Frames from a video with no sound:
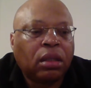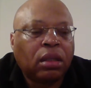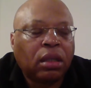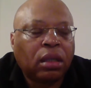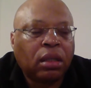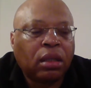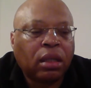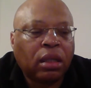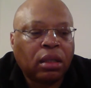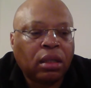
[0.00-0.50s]

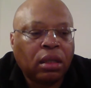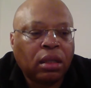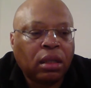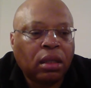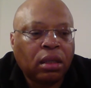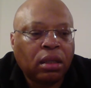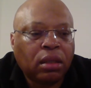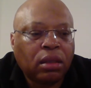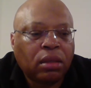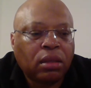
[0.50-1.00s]
and that
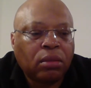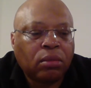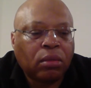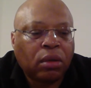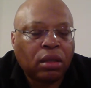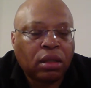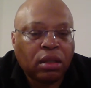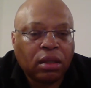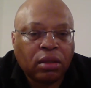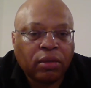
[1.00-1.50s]

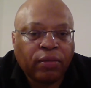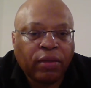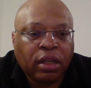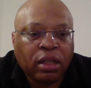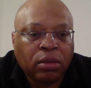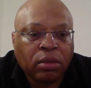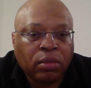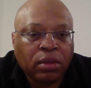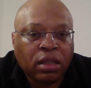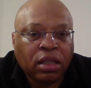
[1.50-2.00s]
what the
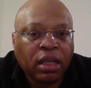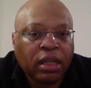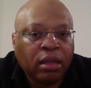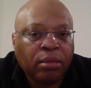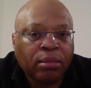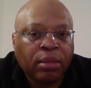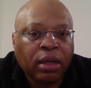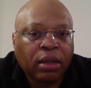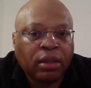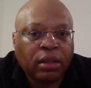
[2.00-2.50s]
surveyors were saying
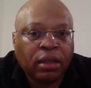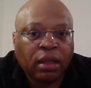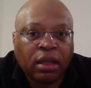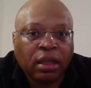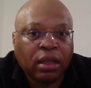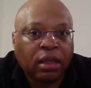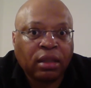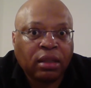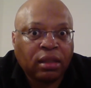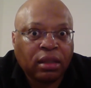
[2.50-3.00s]
about it,
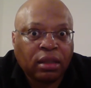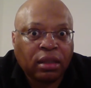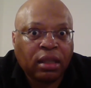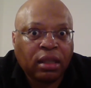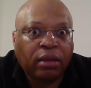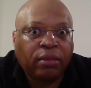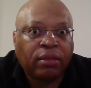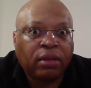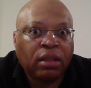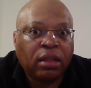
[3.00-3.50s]
it's
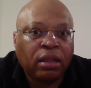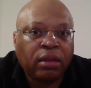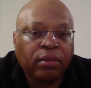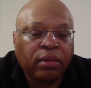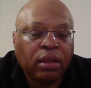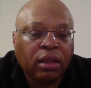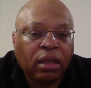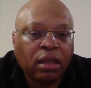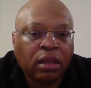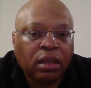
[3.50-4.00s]
safe to live
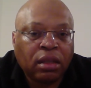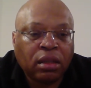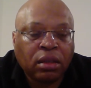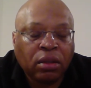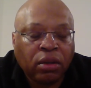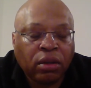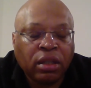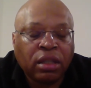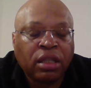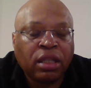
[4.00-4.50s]
in and it's
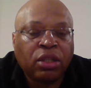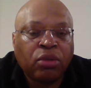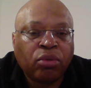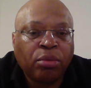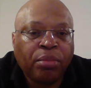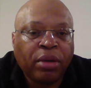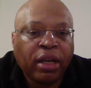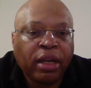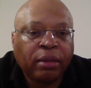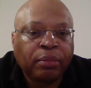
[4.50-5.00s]
not in
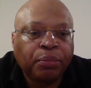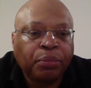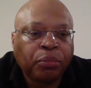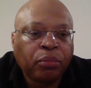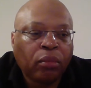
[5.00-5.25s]
disrepair.